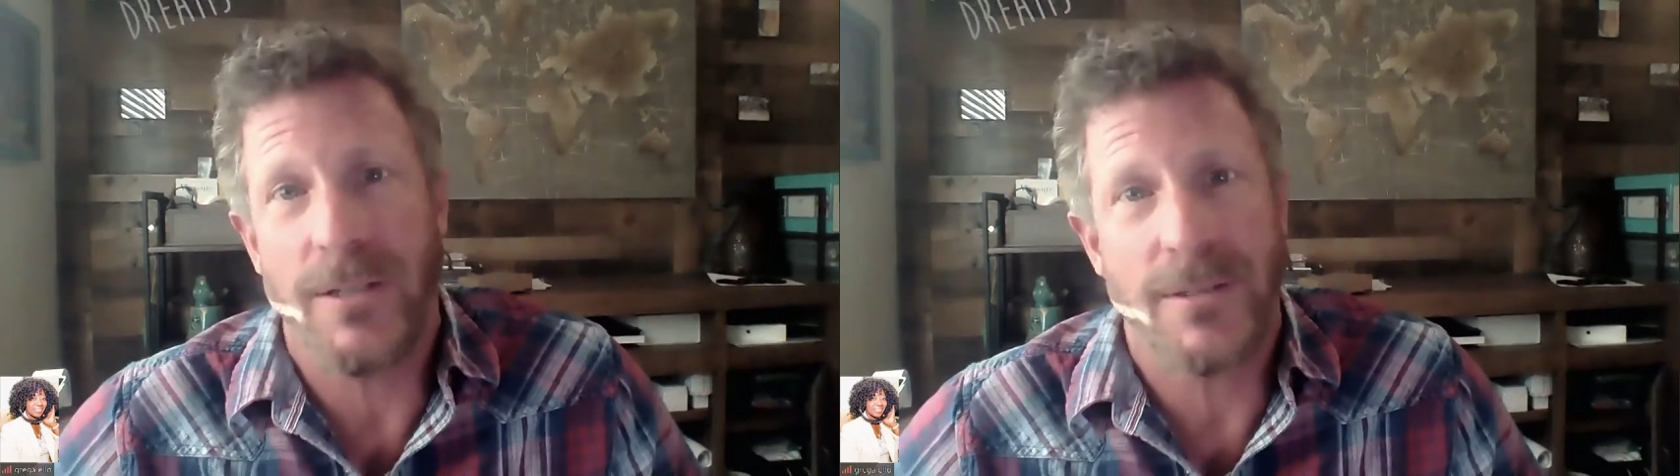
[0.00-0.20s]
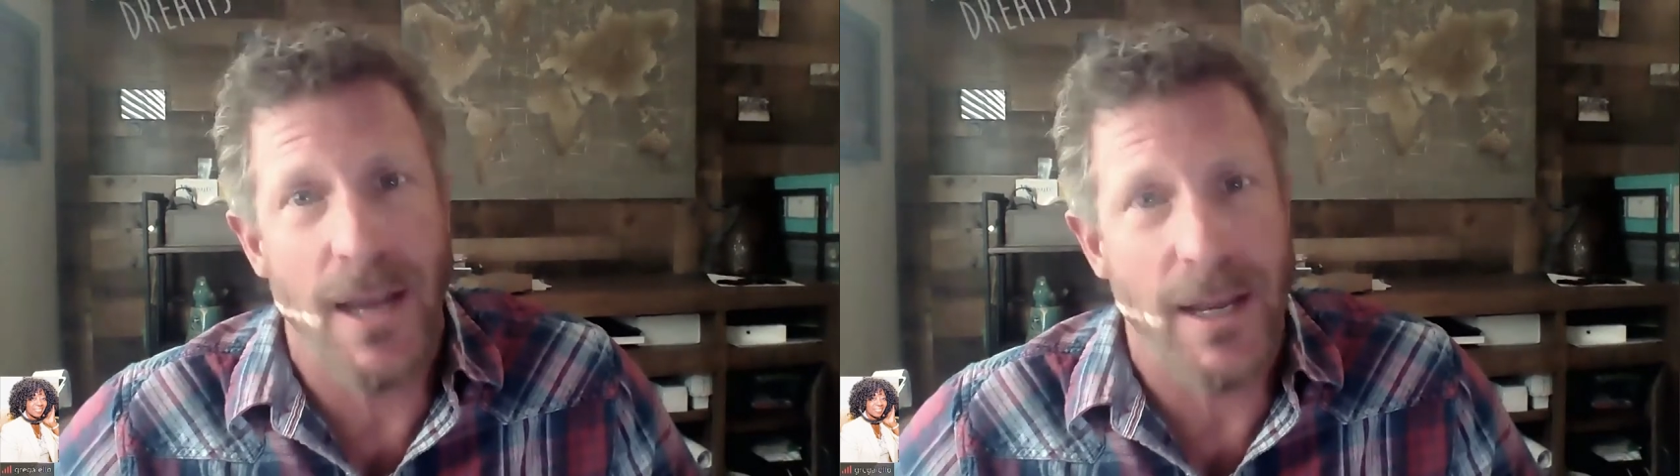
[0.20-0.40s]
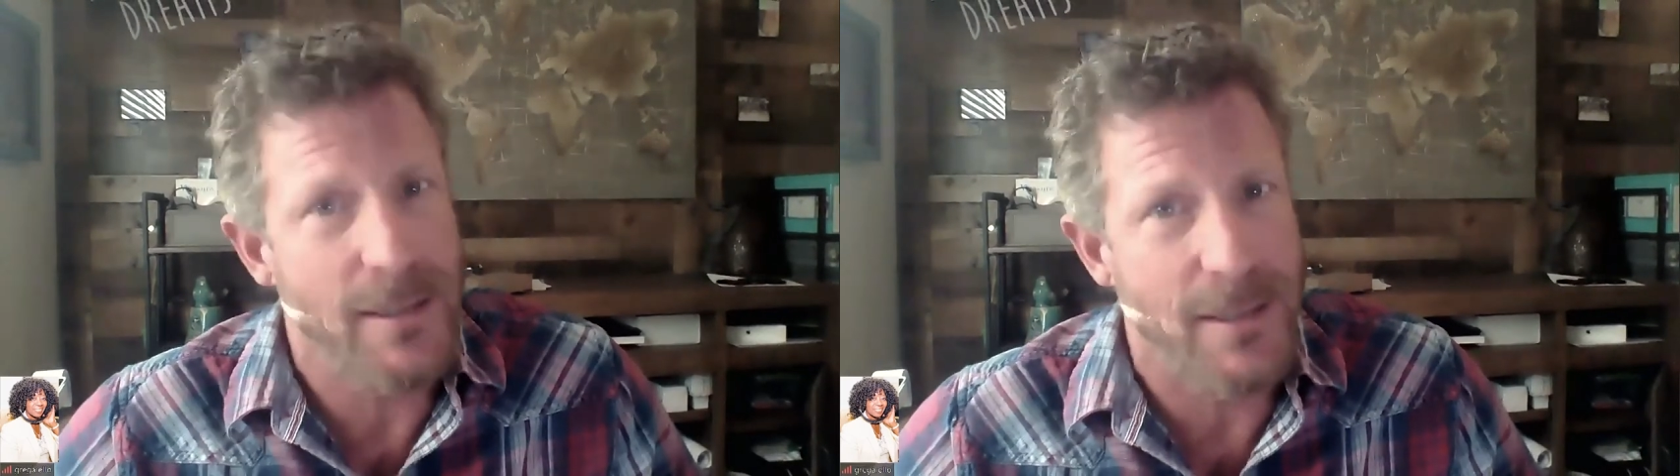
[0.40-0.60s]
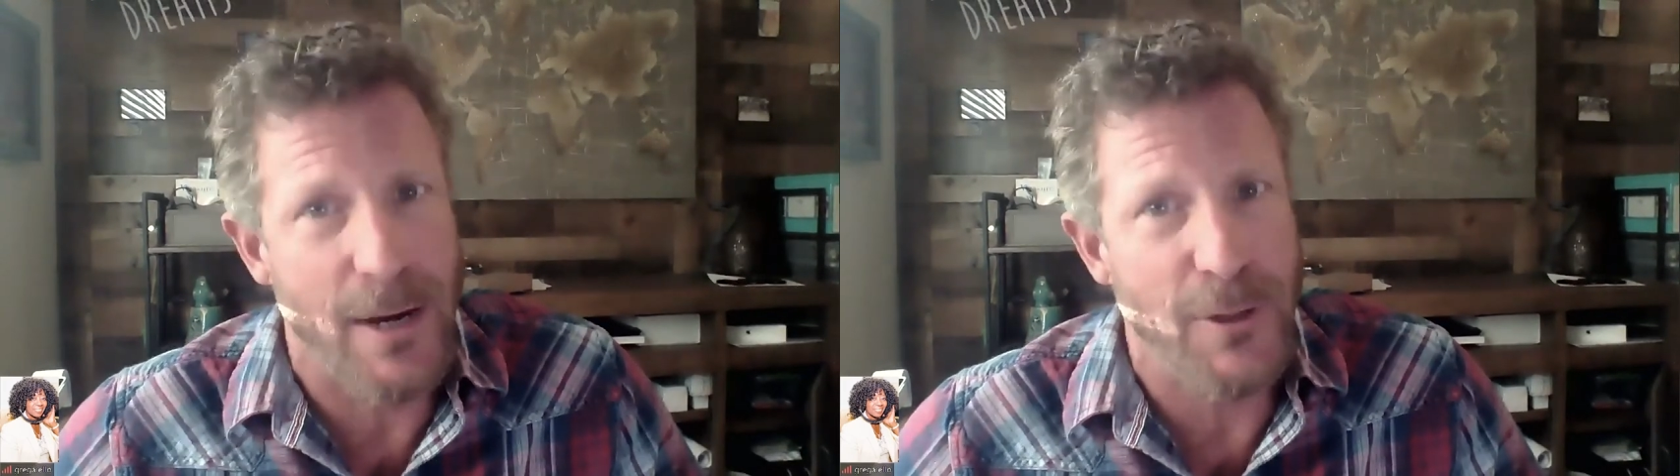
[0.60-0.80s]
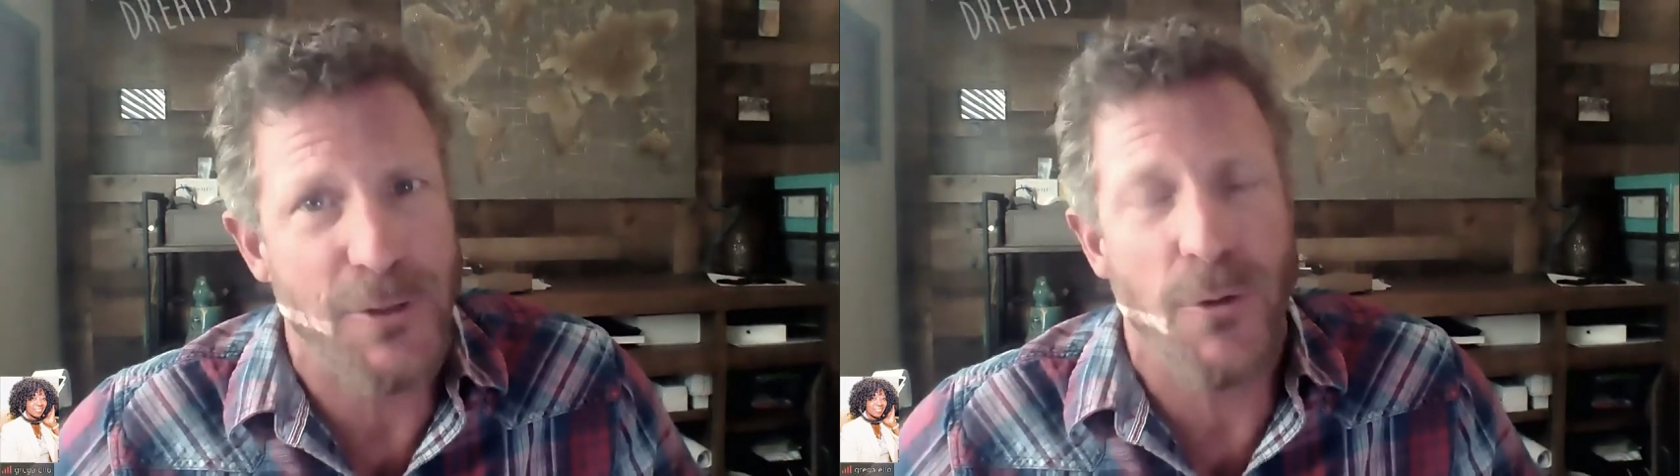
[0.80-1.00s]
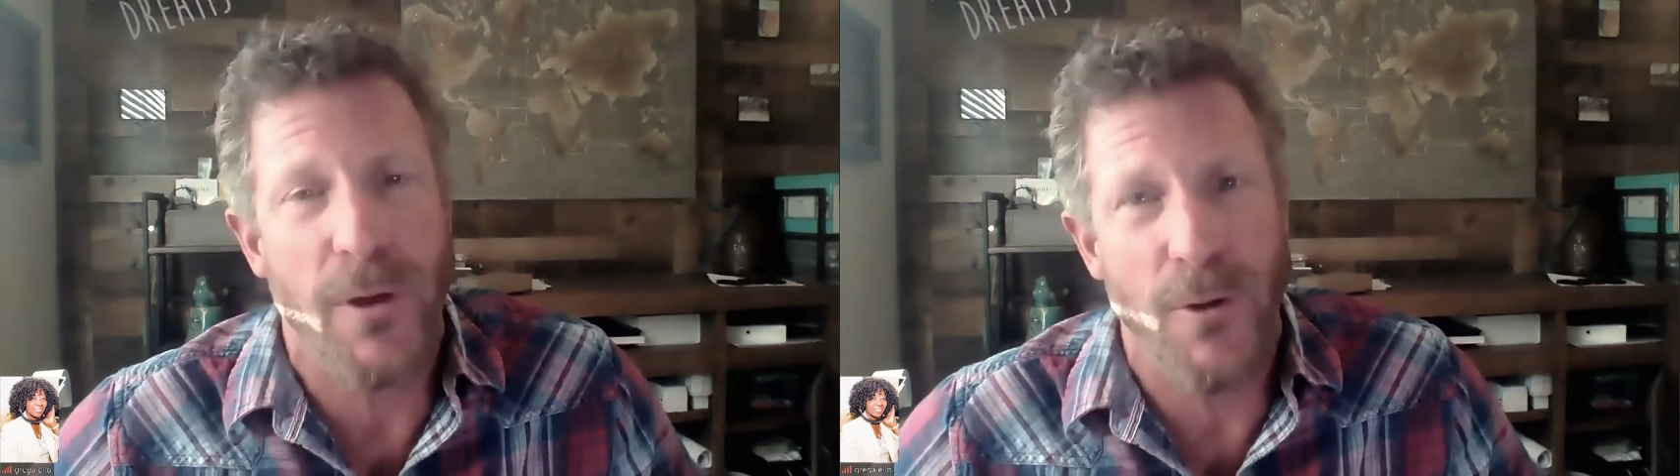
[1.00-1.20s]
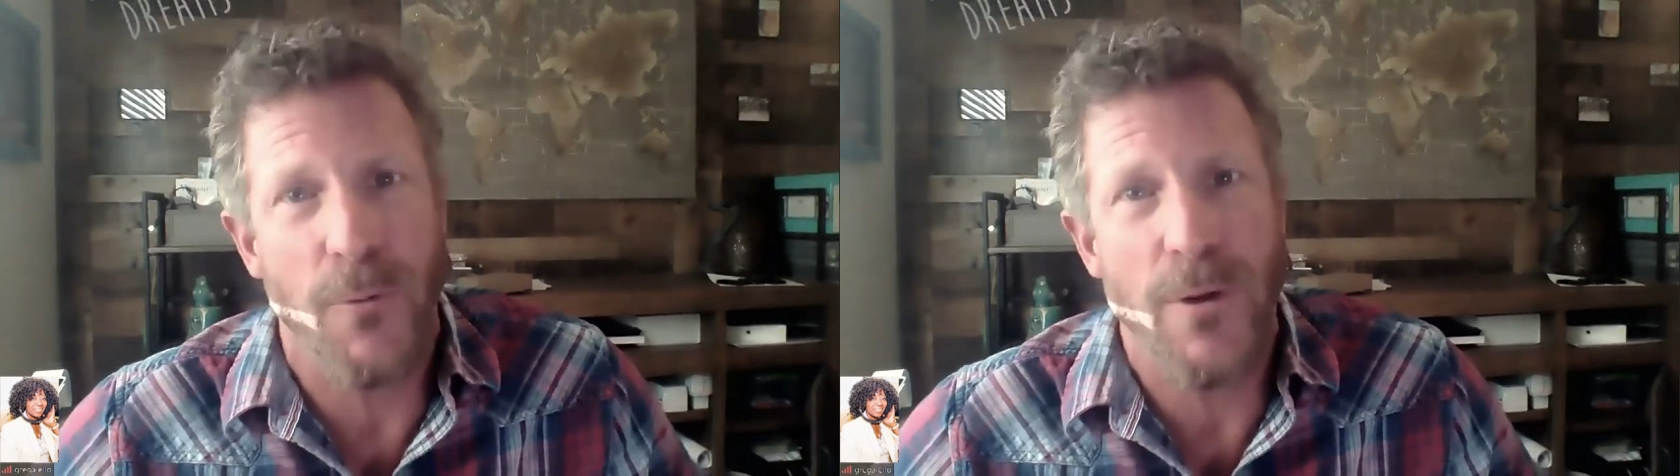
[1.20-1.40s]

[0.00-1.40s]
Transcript: It's not a scary show. We don't.